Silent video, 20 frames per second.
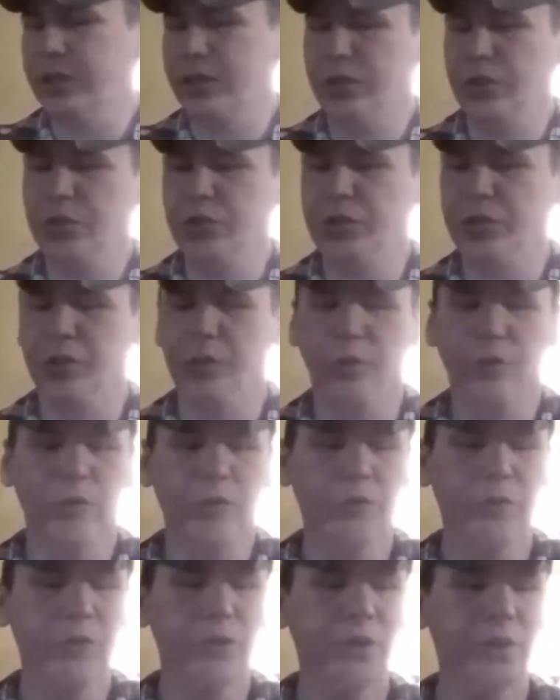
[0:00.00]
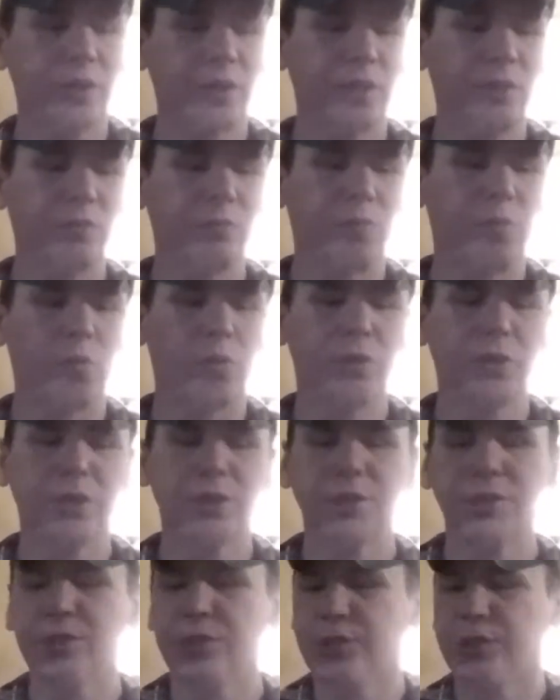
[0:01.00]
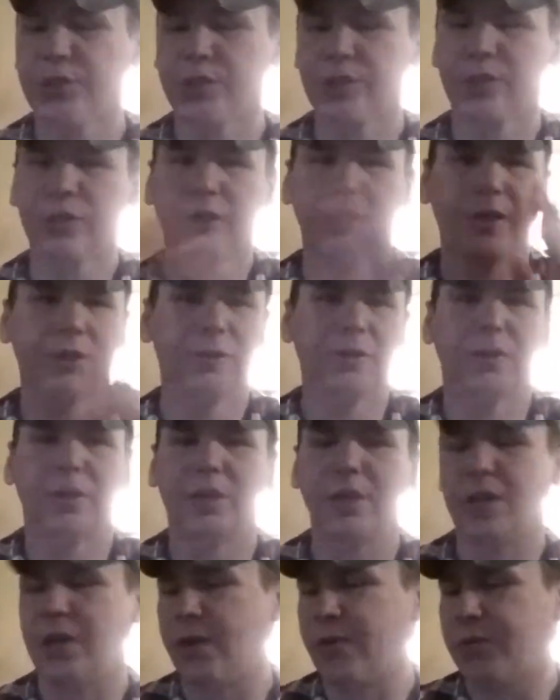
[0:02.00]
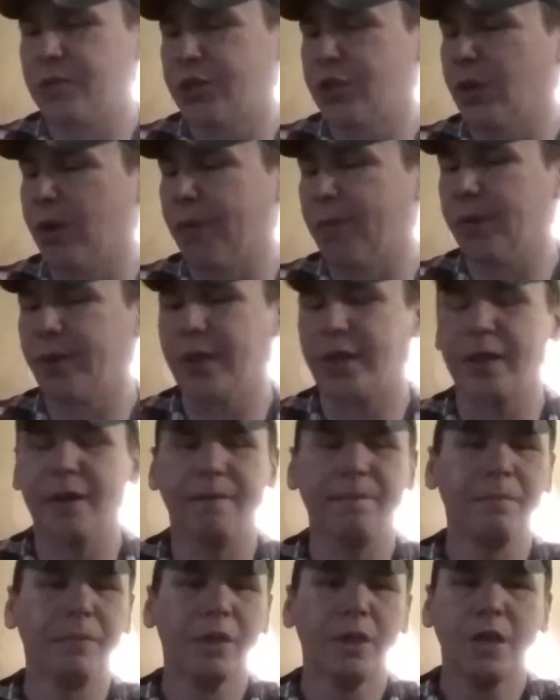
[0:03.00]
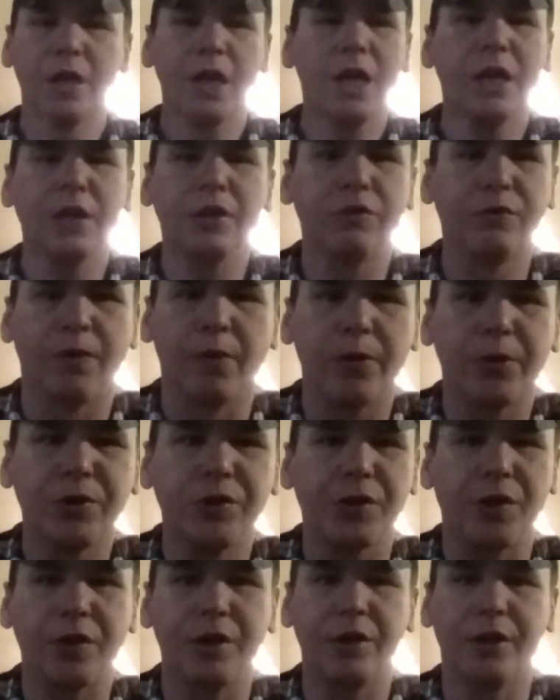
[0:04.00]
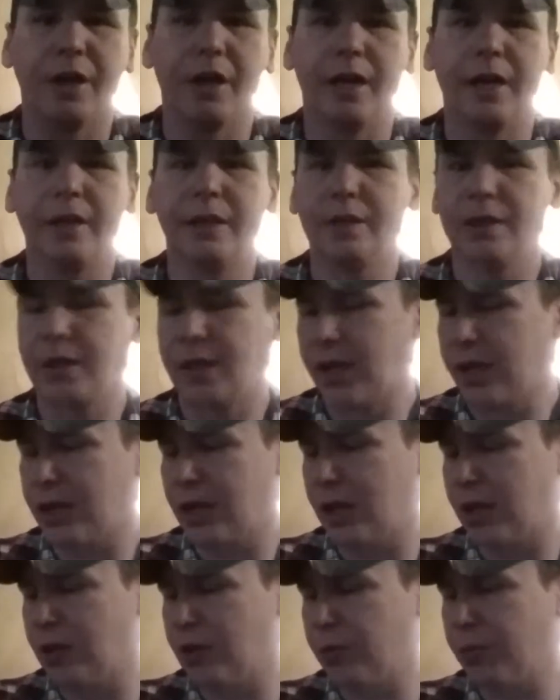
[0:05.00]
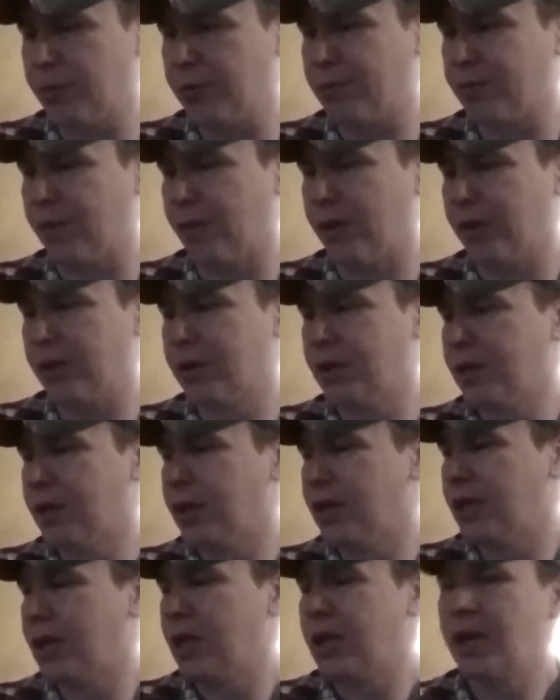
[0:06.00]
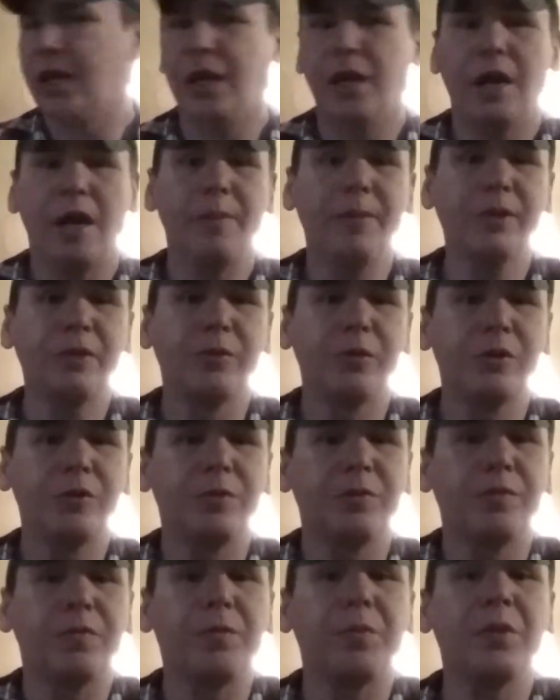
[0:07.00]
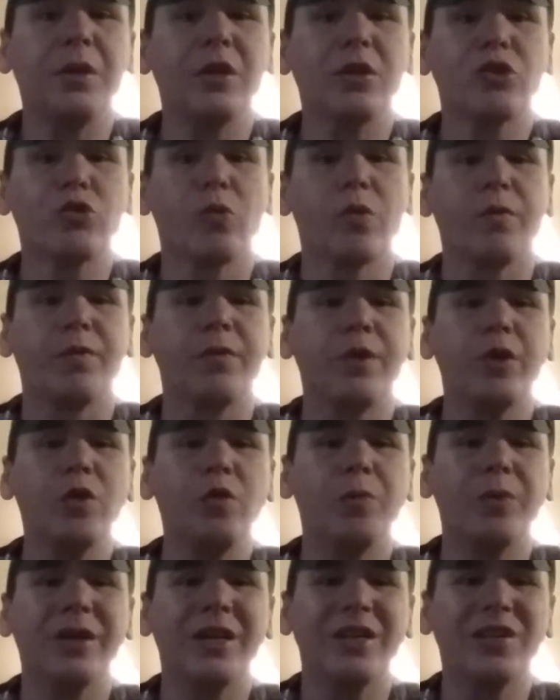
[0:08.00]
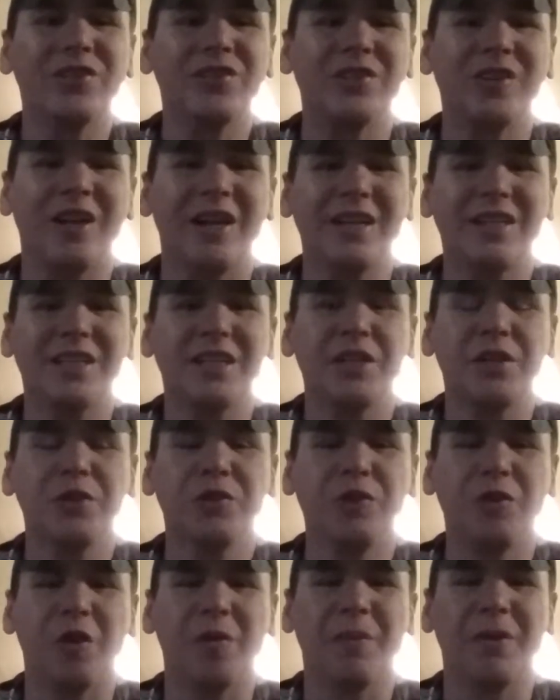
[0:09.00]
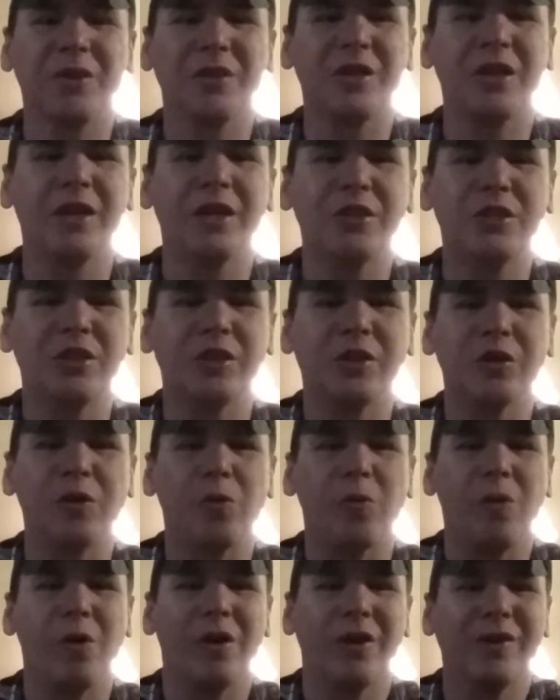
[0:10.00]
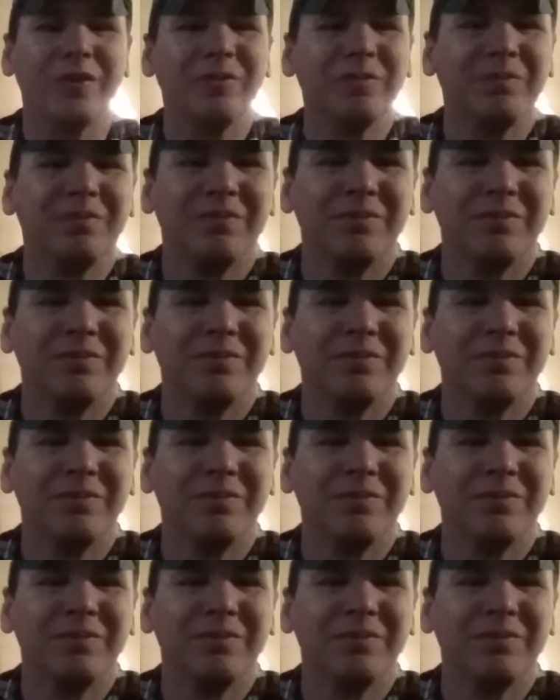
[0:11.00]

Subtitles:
using all three of these, four of these, I was still able to hit. You just focus on the dot and you'll be fine. I meant this to be a short video, but it is not. Sorry about that. I tend to go on.